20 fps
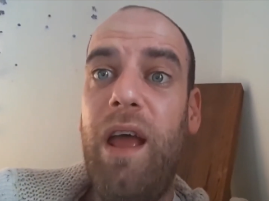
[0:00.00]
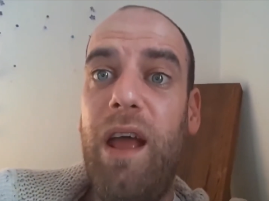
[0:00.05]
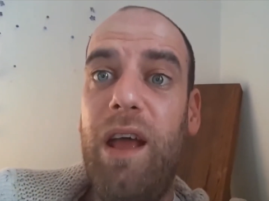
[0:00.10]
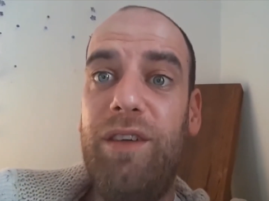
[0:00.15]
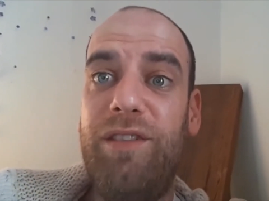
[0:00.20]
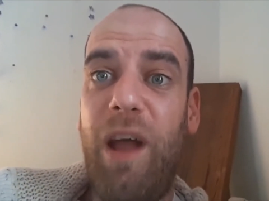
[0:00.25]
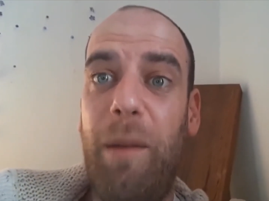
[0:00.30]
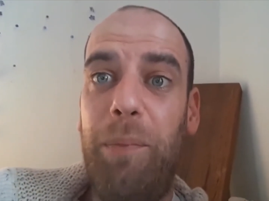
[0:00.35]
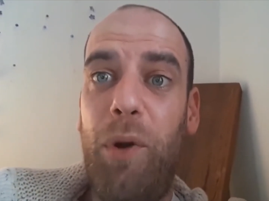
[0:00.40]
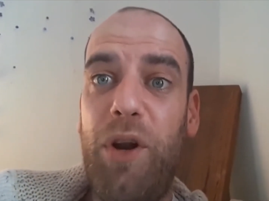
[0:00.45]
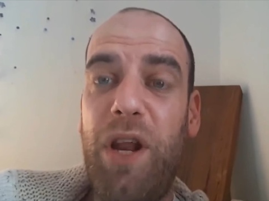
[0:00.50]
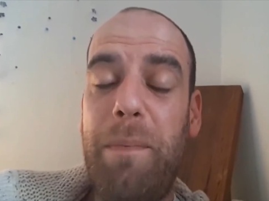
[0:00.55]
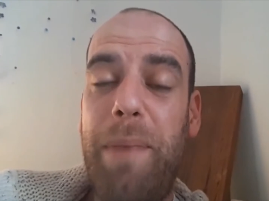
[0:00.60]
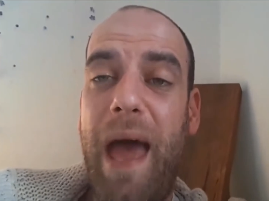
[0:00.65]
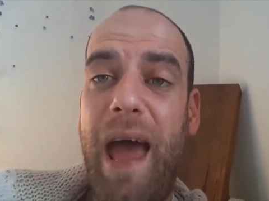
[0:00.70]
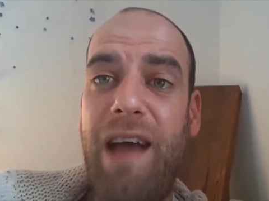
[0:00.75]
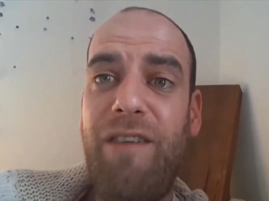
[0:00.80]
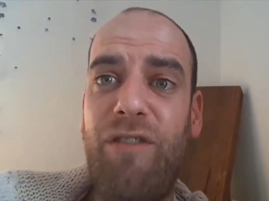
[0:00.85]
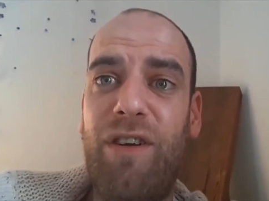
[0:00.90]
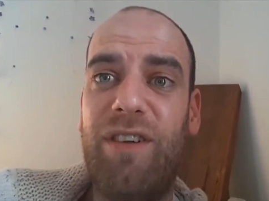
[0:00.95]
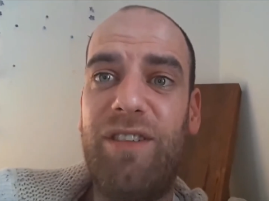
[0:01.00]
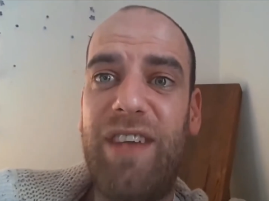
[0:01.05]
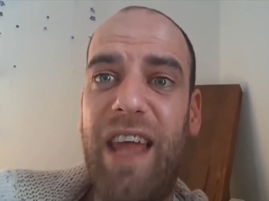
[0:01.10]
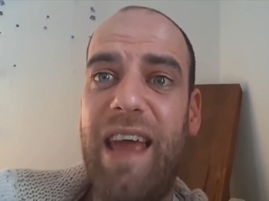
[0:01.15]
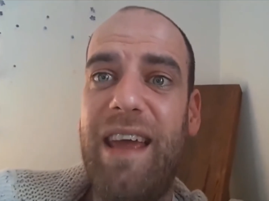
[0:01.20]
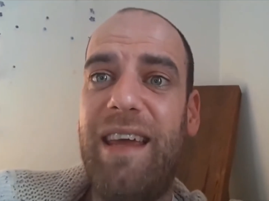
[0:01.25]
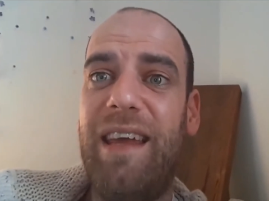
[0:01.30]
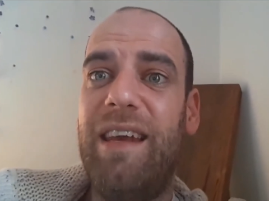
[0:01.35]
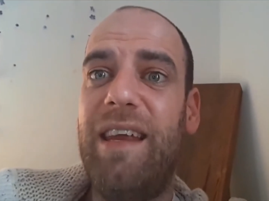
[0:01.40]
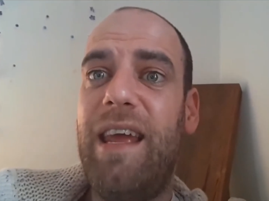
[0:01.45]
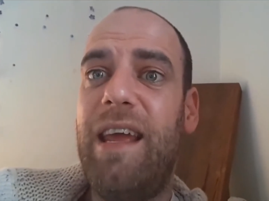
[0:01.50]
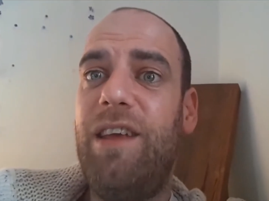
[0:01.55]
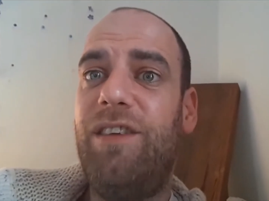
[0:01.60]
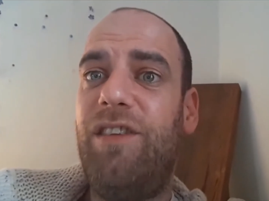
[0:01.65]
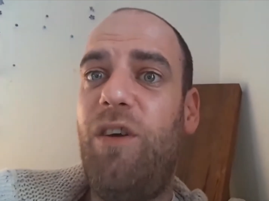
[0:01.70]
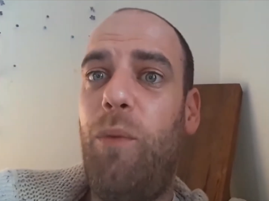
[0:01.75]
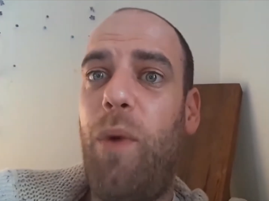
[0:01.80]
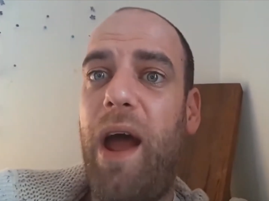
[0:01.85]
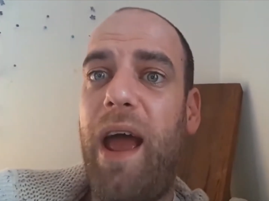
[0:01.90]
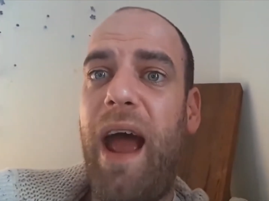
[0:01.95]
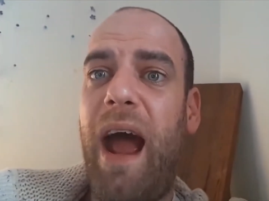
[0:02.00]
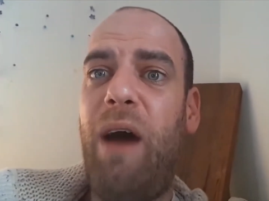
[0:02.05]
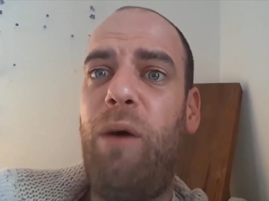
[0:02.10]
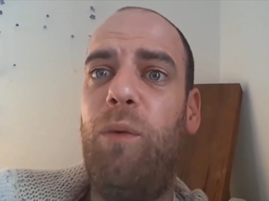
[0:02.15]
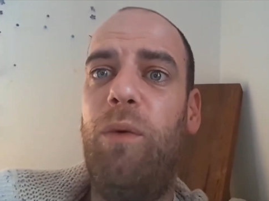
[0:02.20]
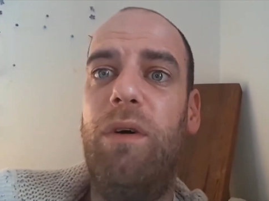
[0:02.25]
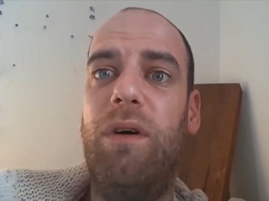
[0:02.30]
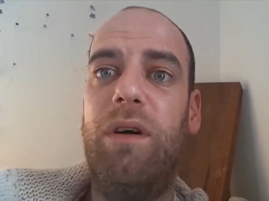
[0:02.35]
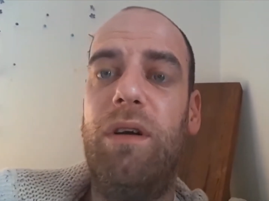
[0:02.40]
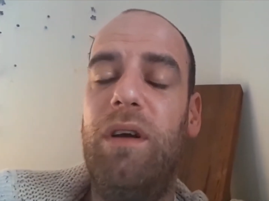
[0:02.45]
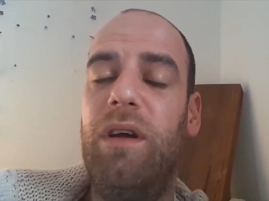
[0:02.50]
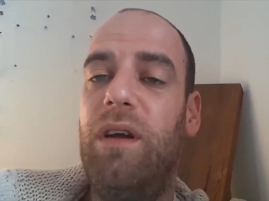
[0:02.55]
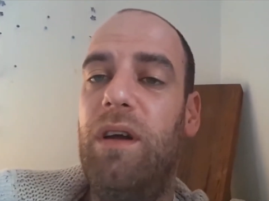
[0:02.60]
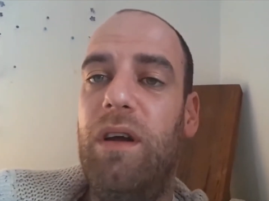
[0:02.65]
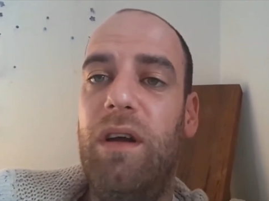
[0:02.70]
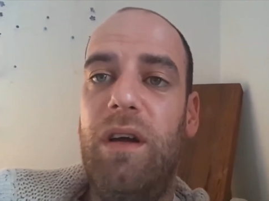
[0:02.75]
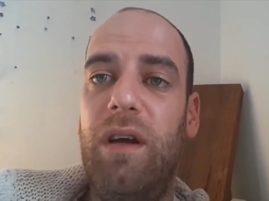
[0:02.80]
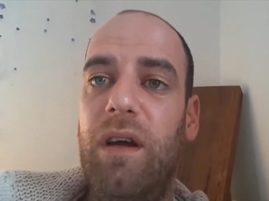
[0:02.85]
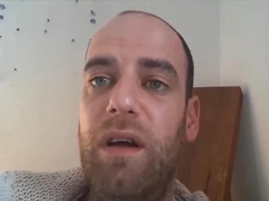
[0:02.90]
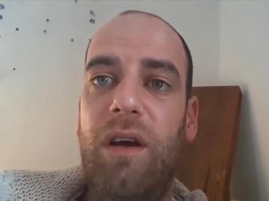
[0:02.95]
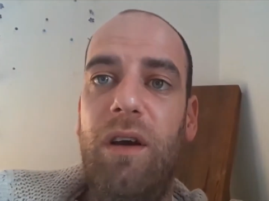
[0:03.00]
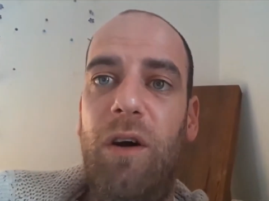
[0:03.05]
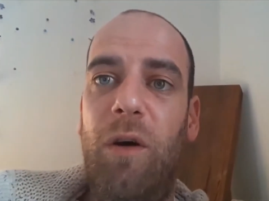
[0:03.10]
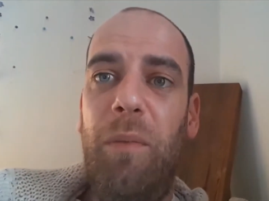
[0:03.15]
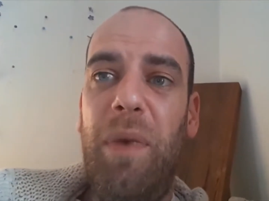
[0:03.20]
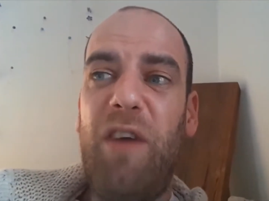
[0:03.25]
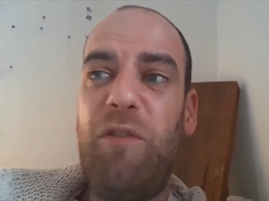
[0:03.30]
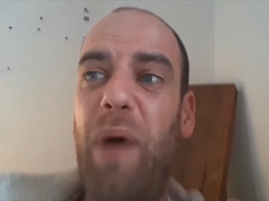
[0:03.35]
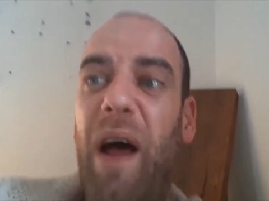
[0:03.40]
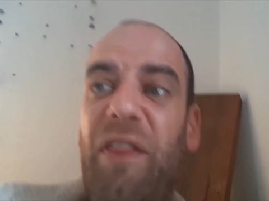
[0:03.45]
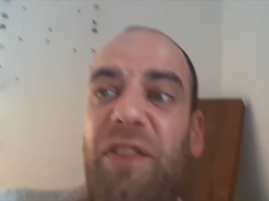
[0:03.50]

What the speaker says: It's their bloody parents taking the easy way out. Unbelievable.